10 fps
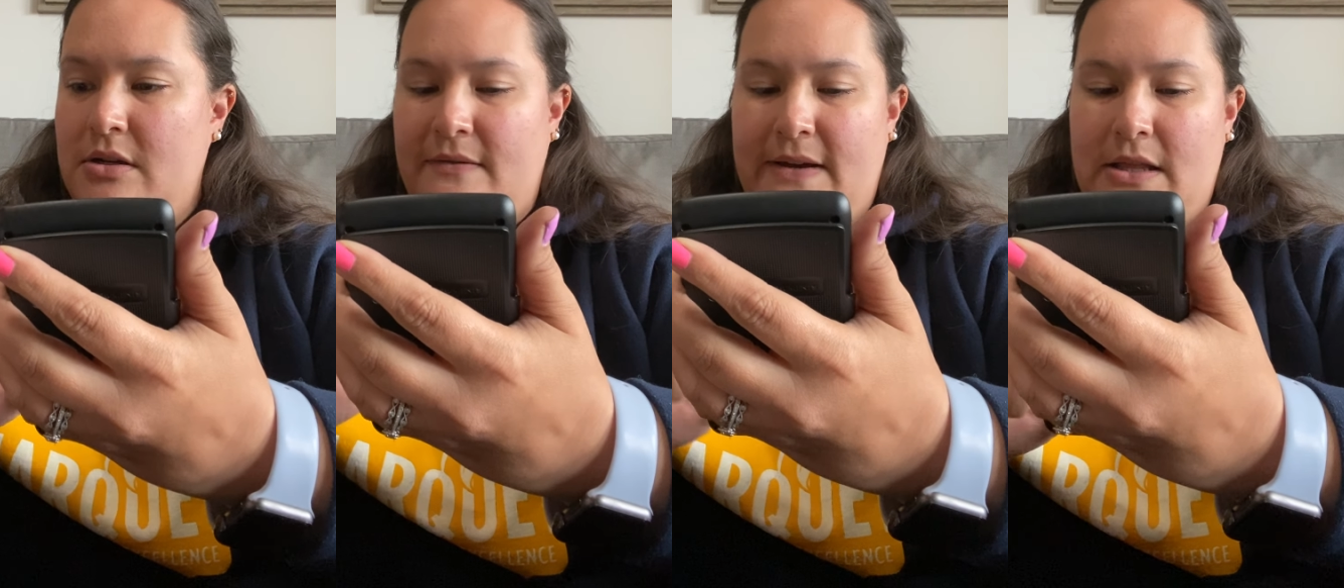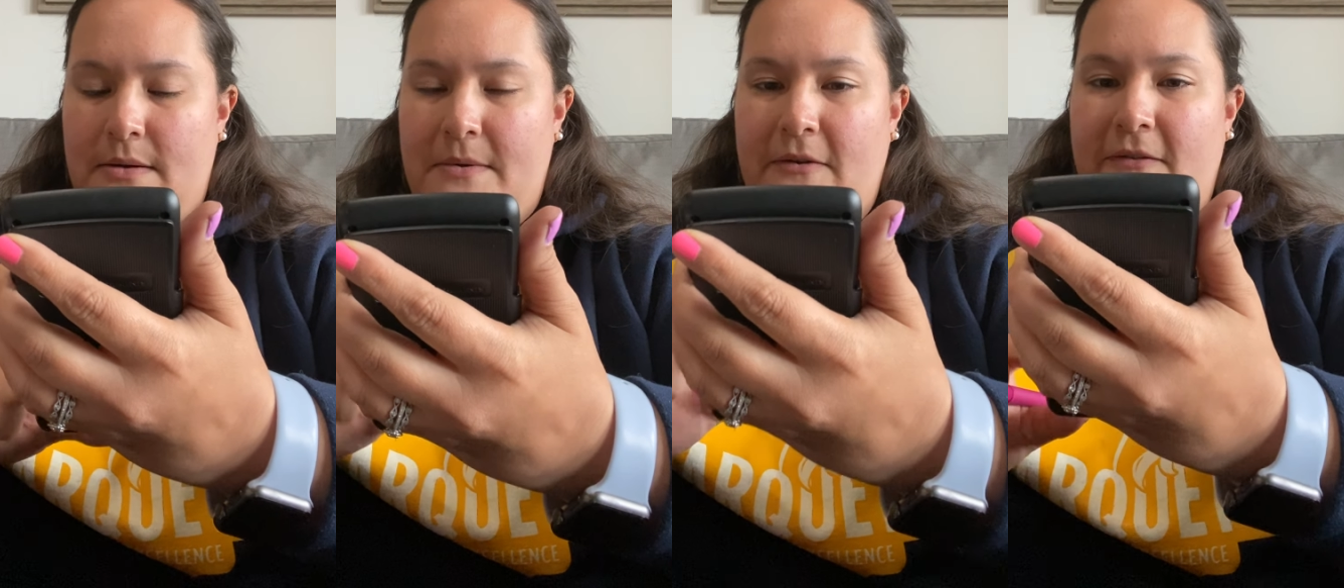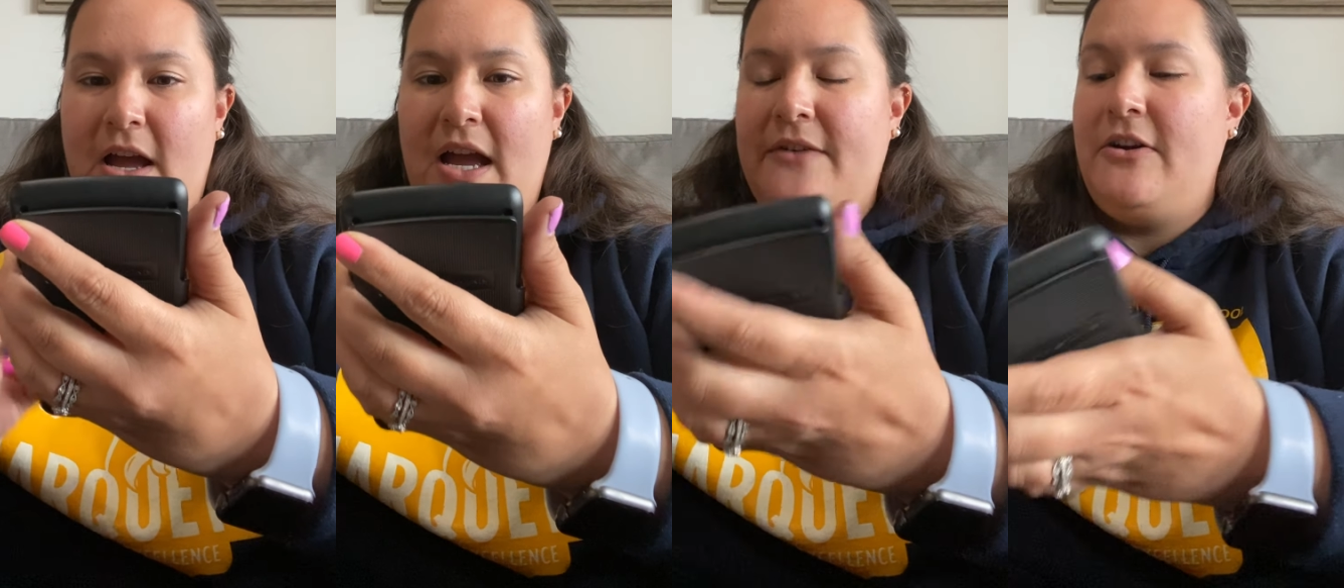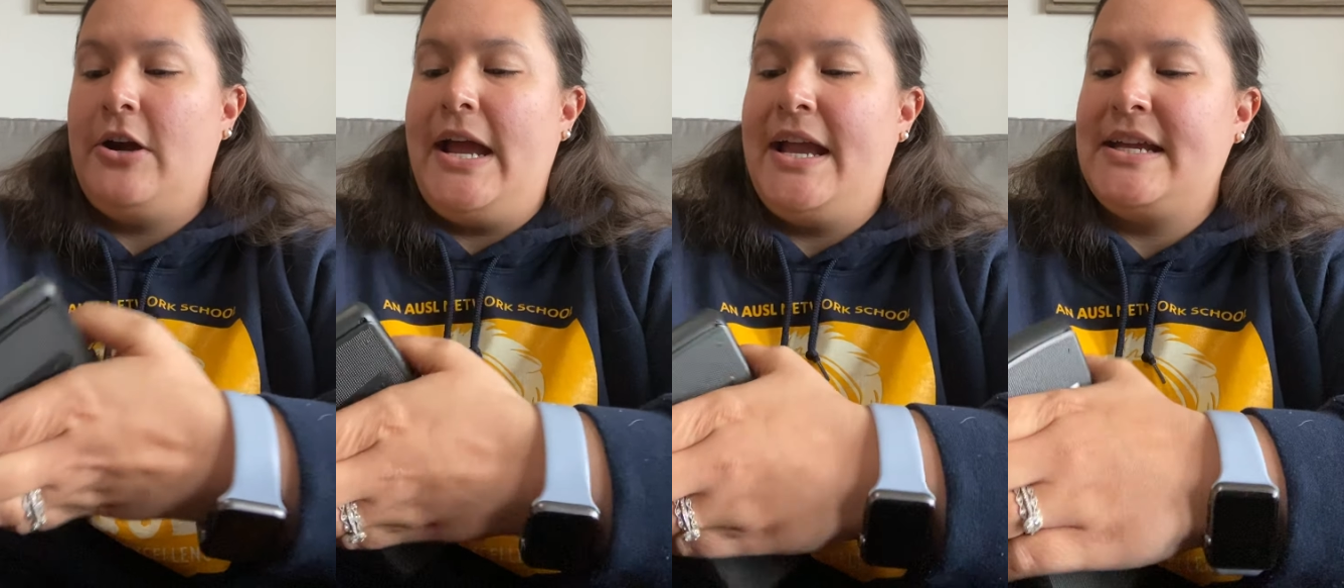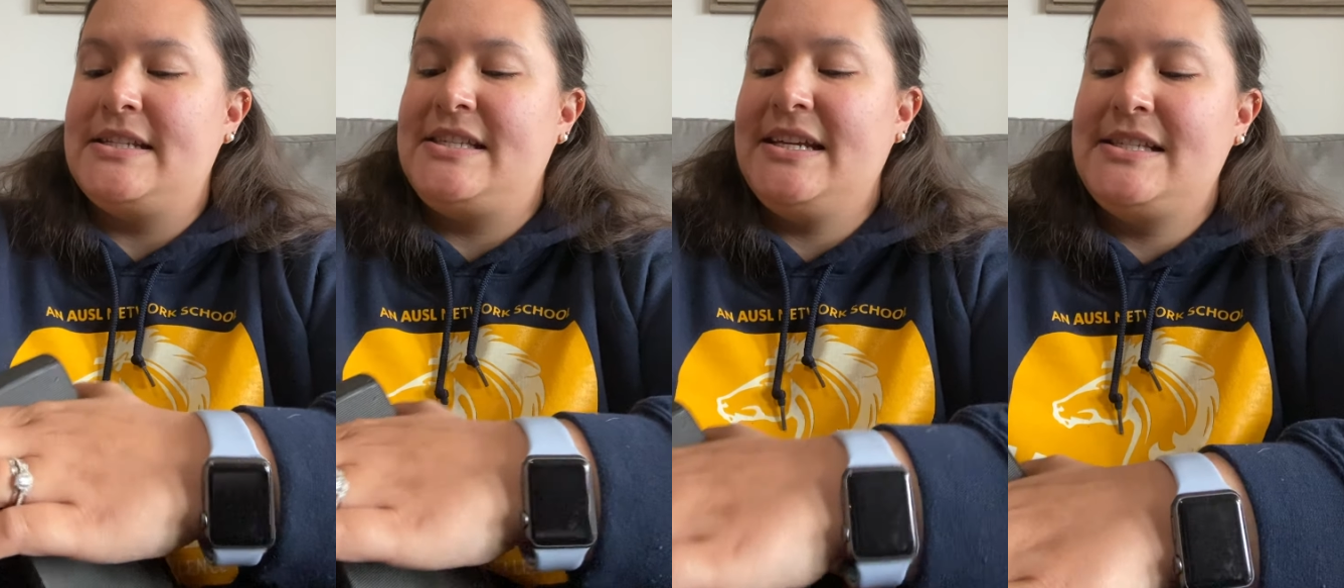Divide that by 5. All right, I
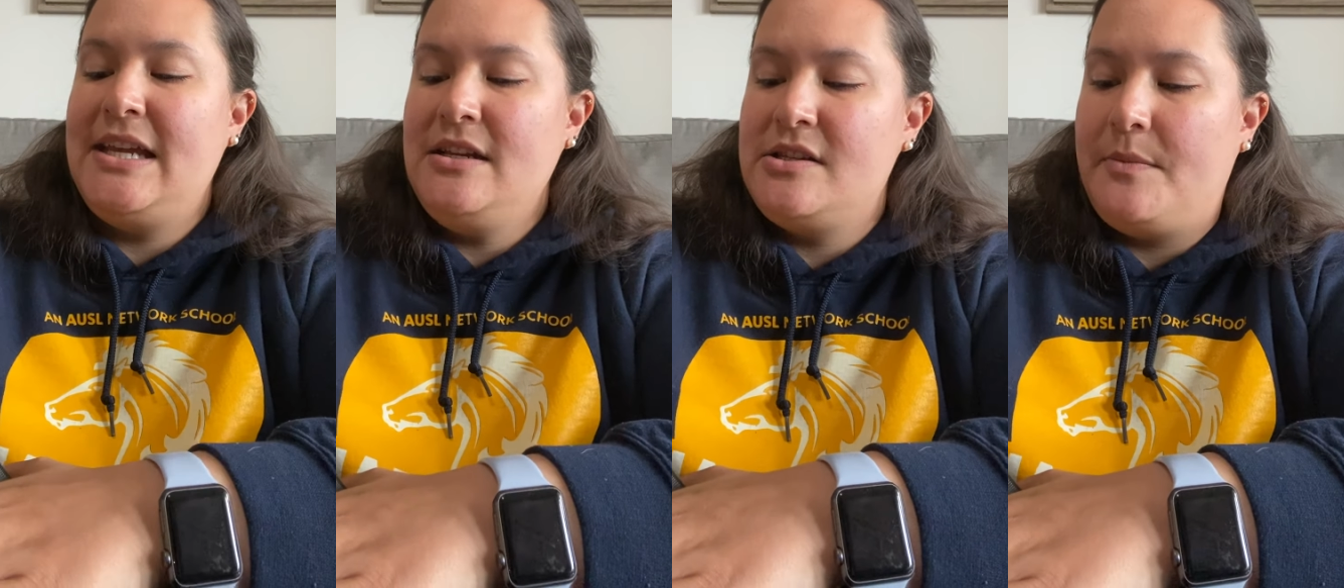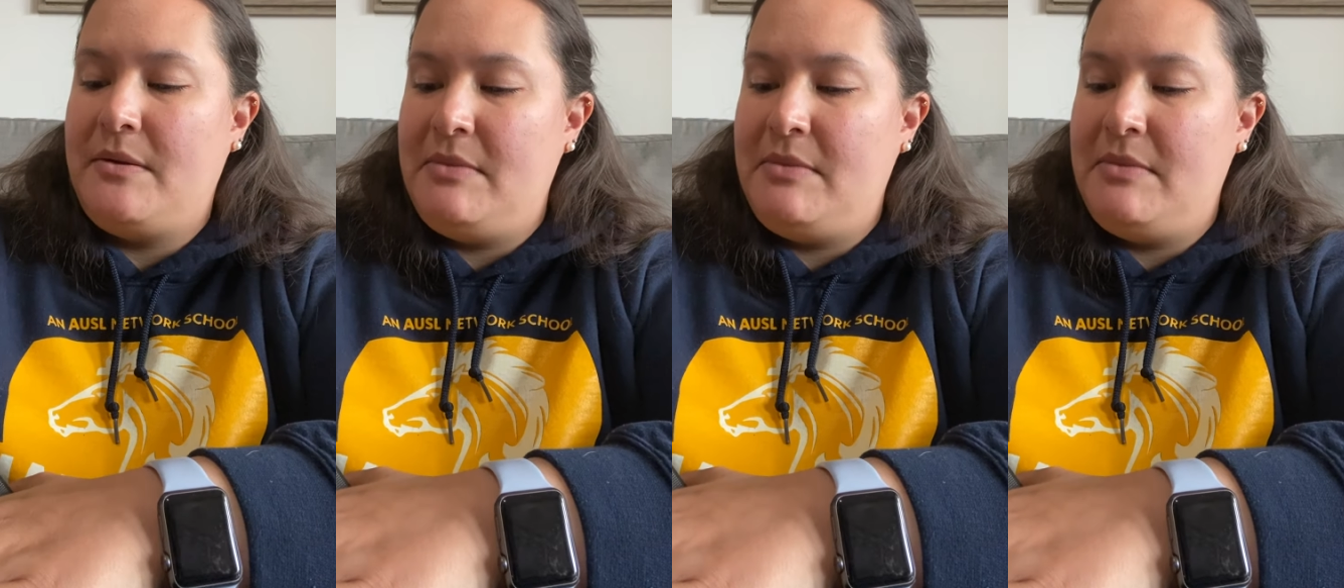get 60, so my